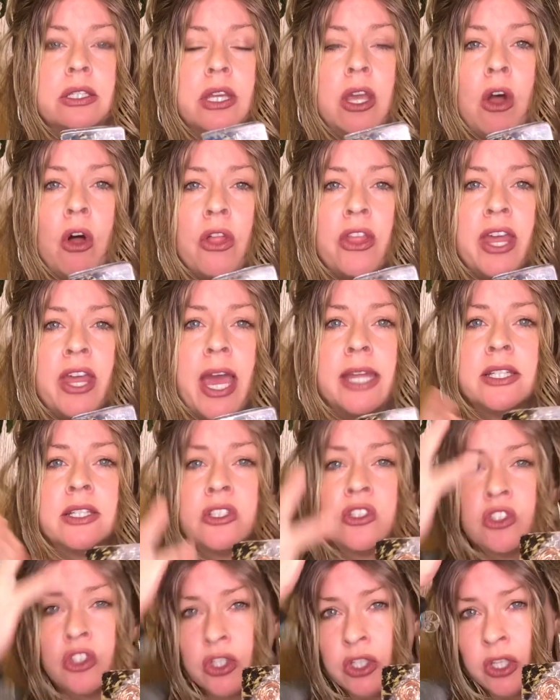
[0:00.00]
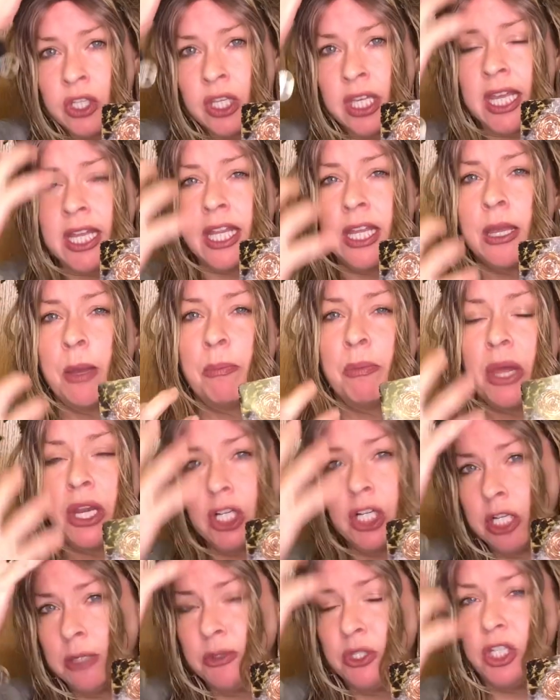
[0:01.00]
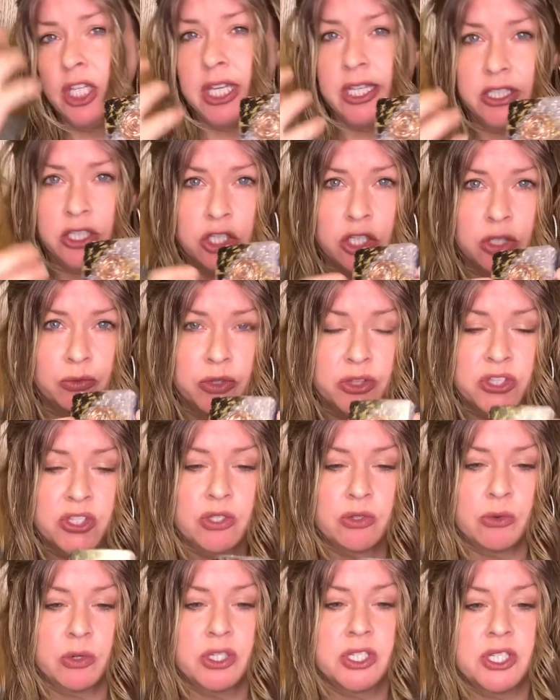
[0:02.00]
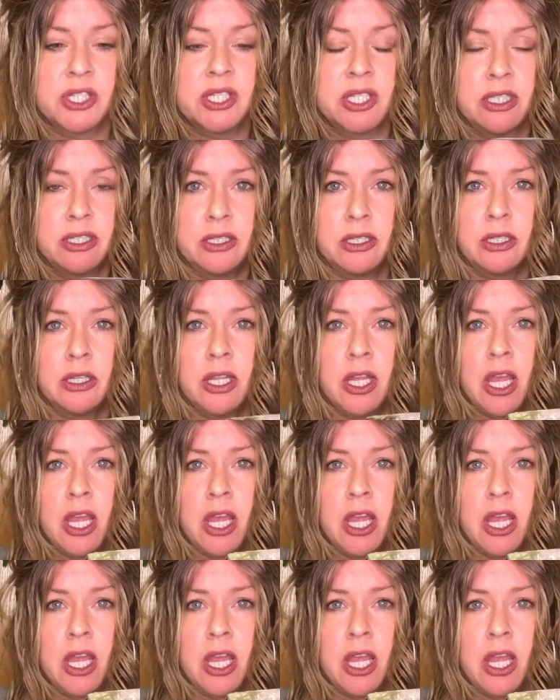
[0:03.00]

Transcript: all that. Getting a better communication with source and